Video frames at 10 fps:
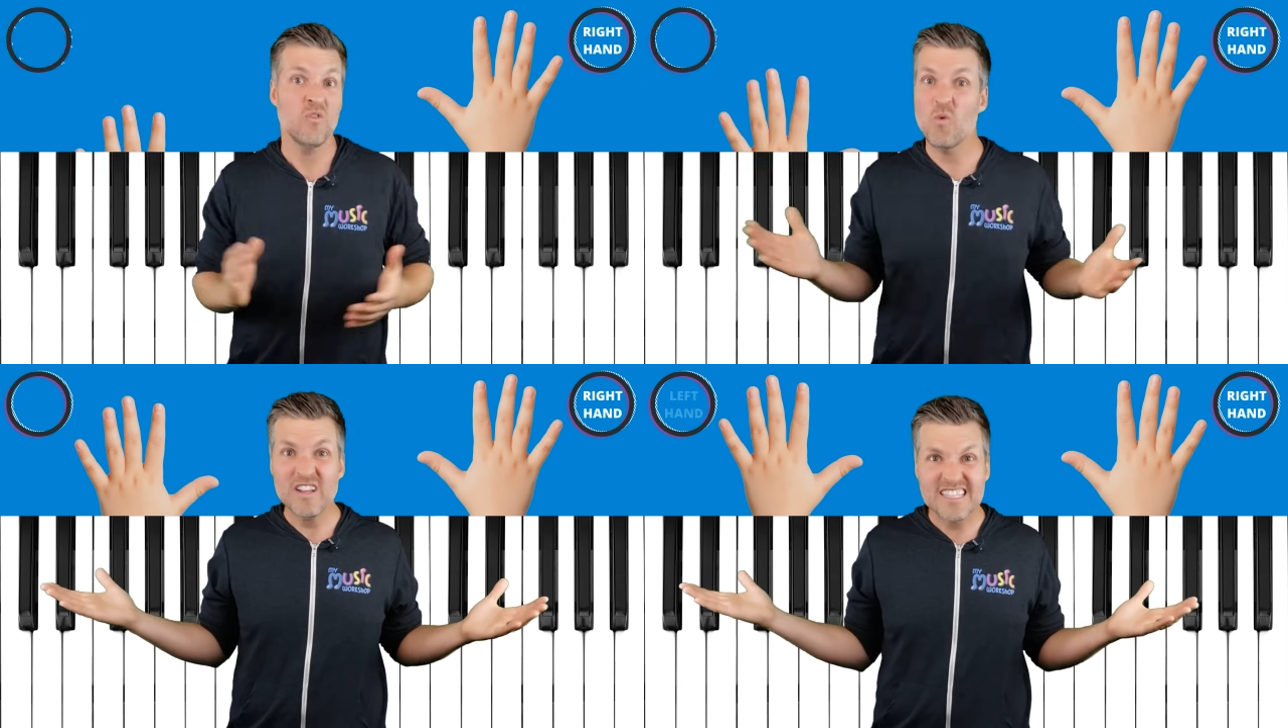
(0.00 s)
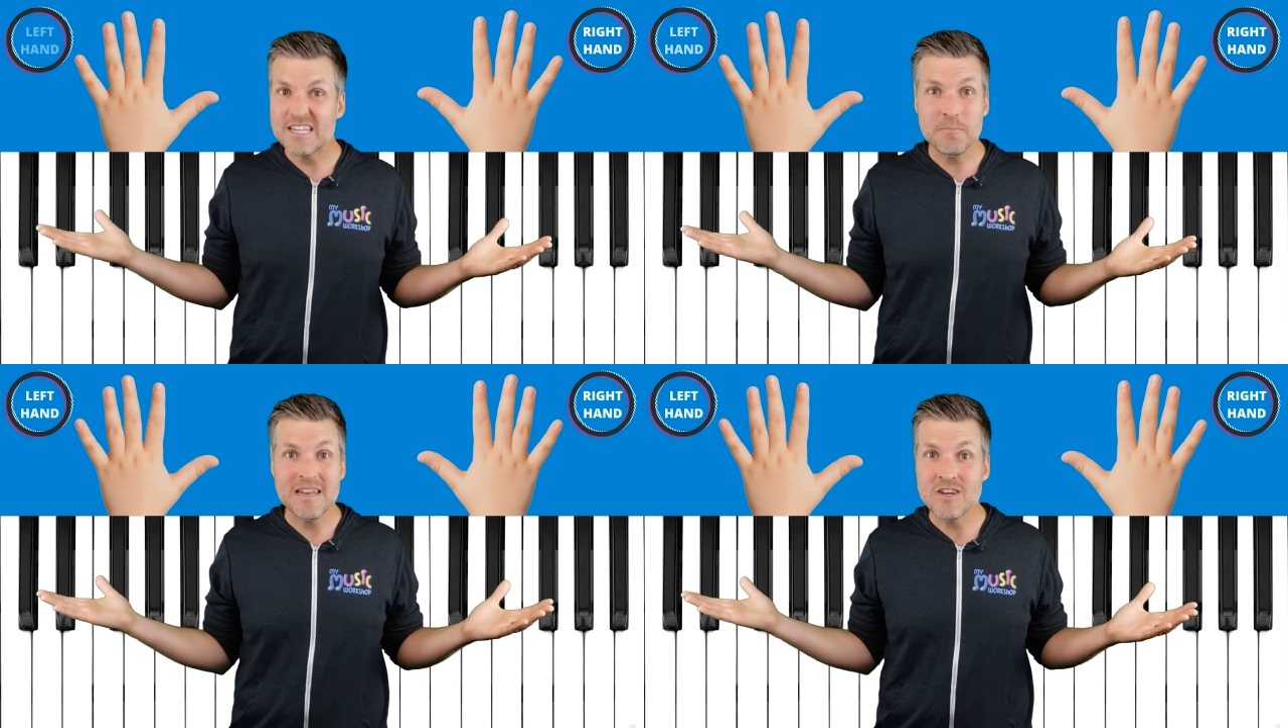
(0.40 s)
What's
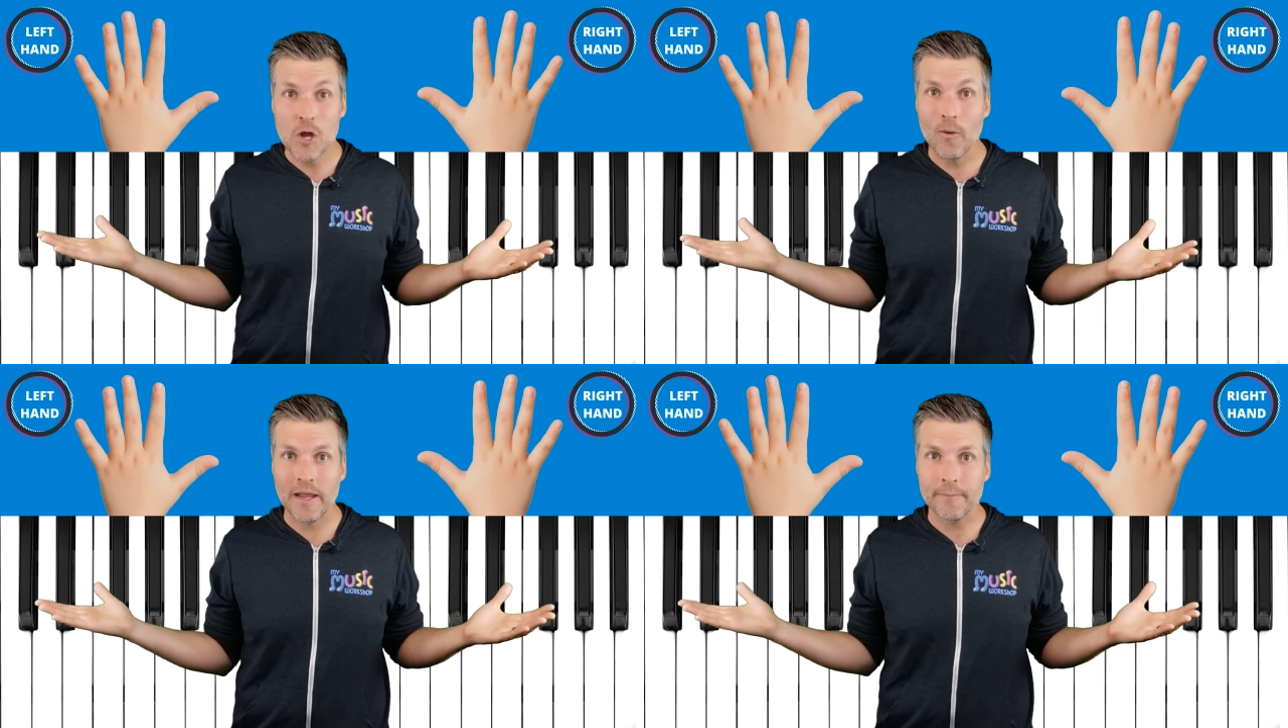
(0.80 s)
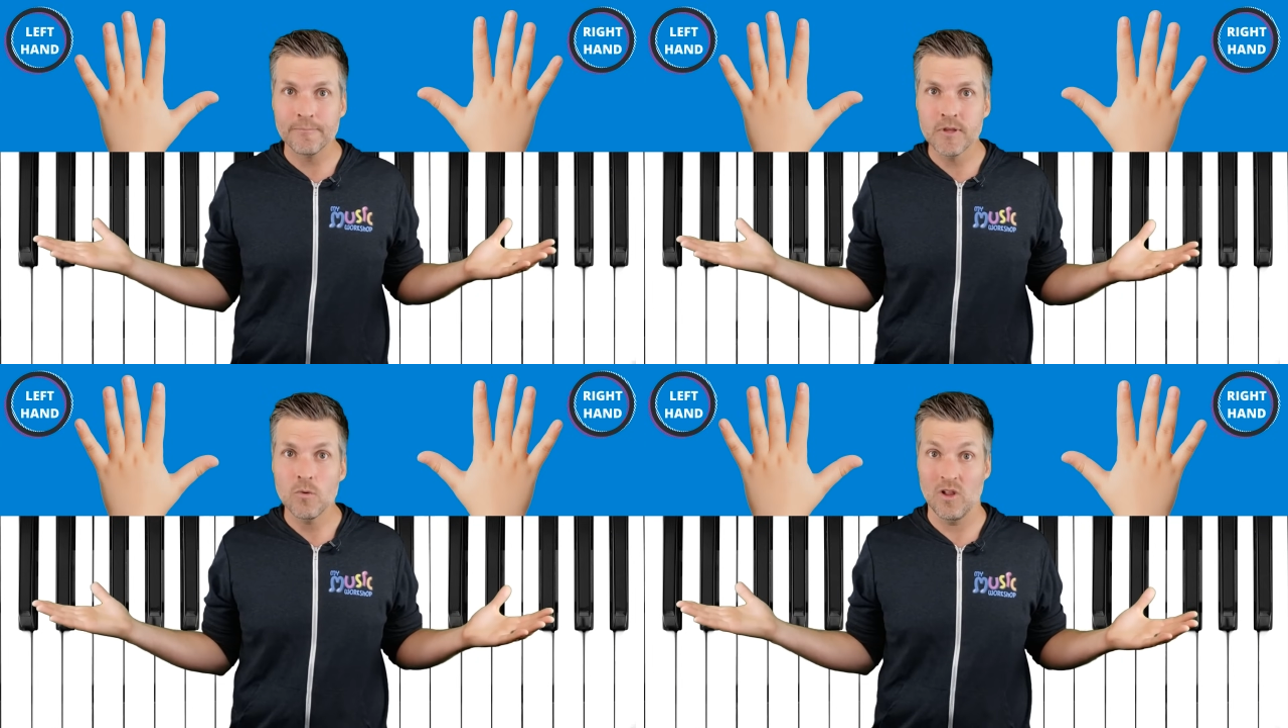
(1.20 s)
it been doing?
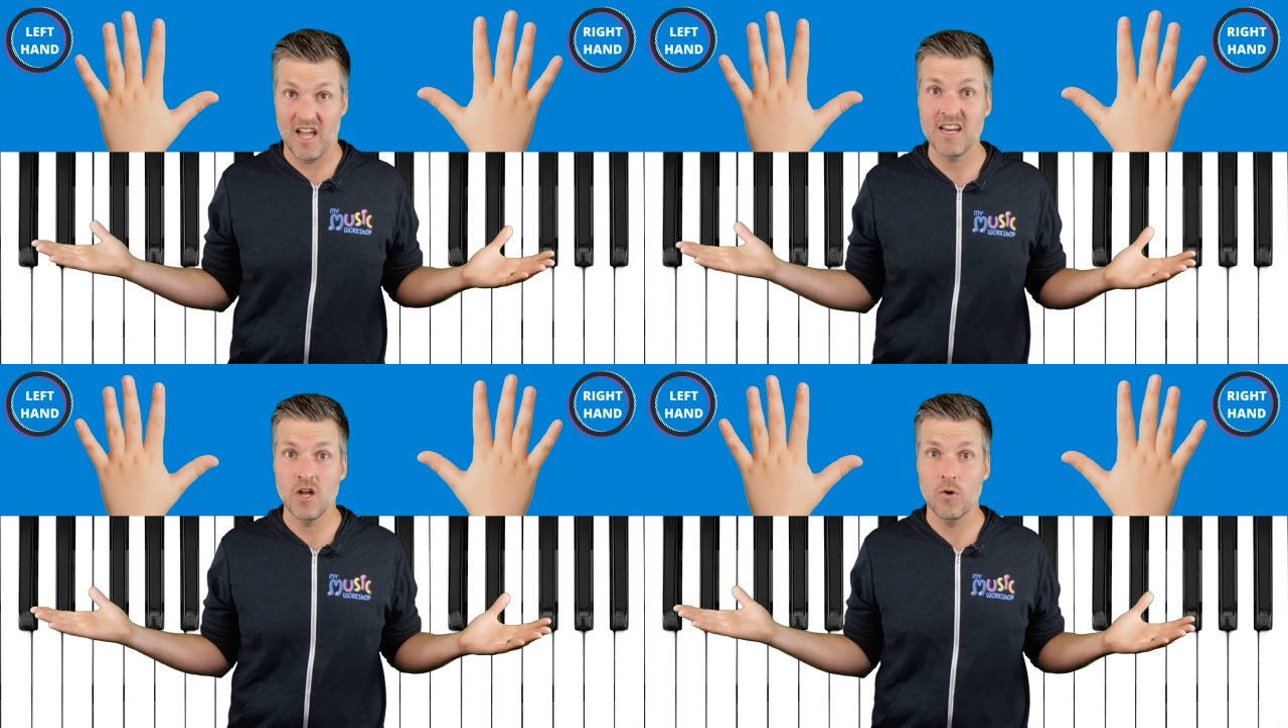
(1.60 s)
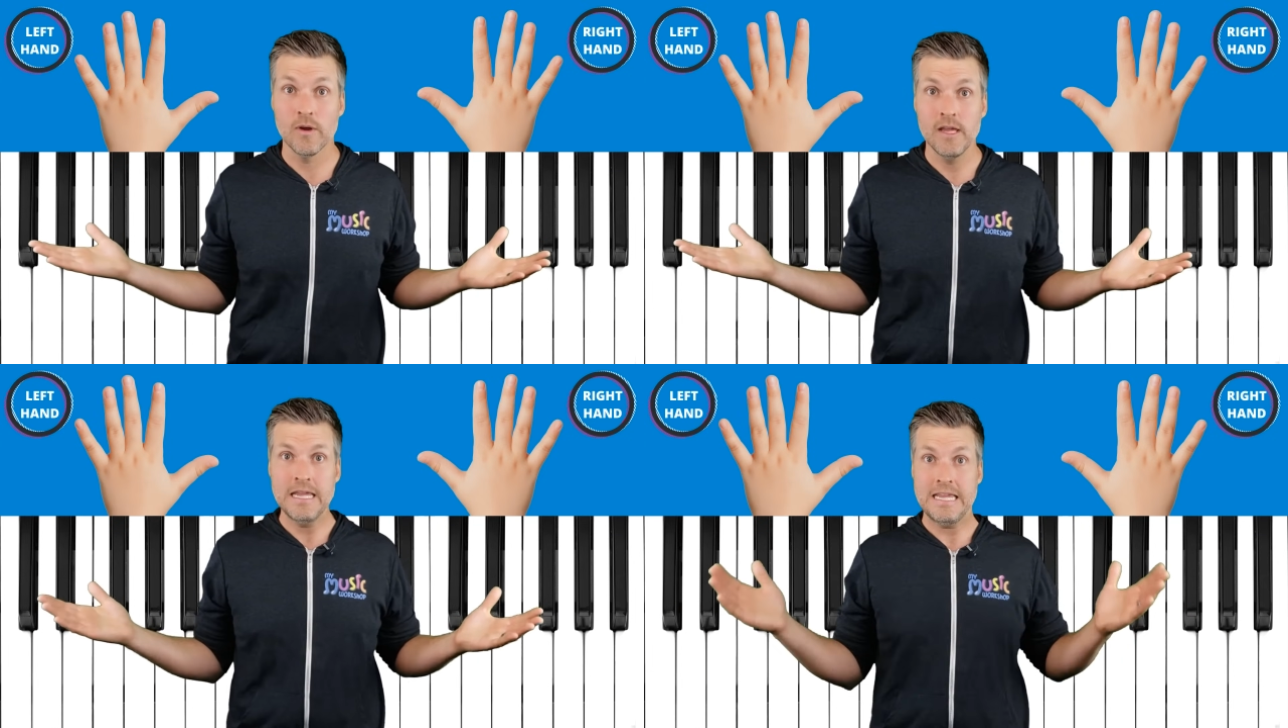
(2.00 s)
Well, I know.
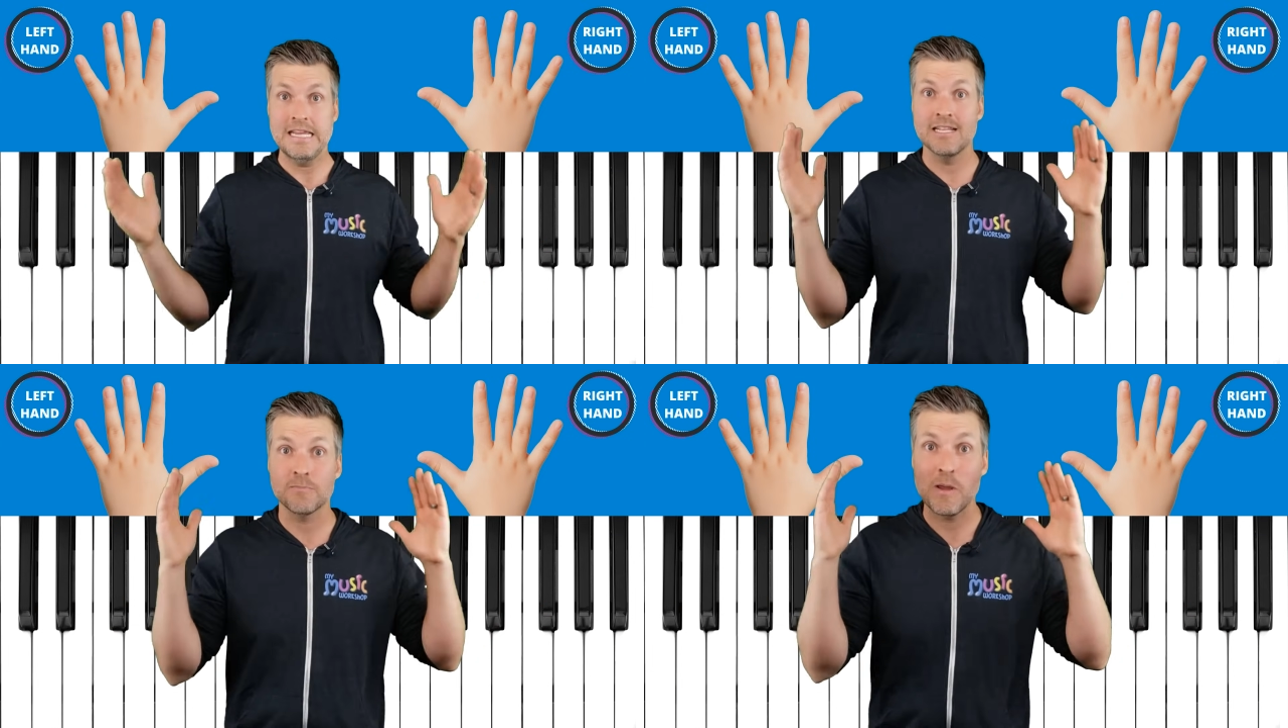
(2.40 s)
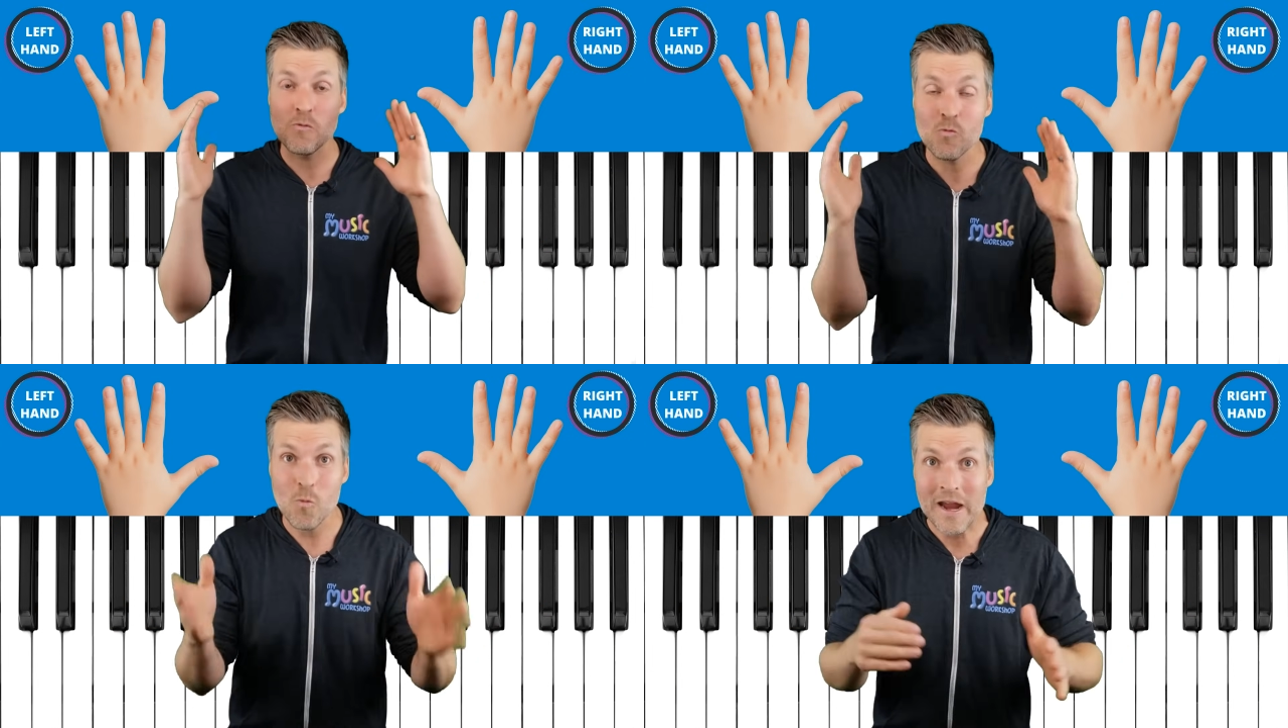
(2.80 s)
It's
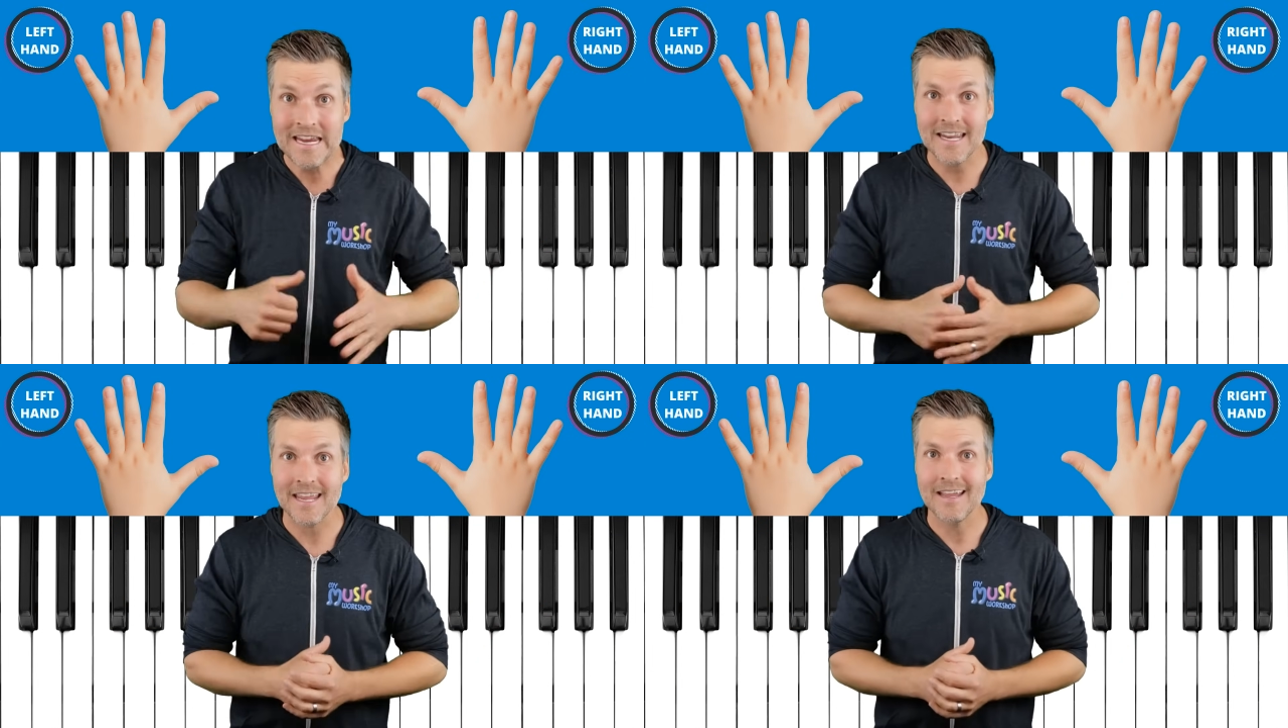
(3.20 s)
been waiting.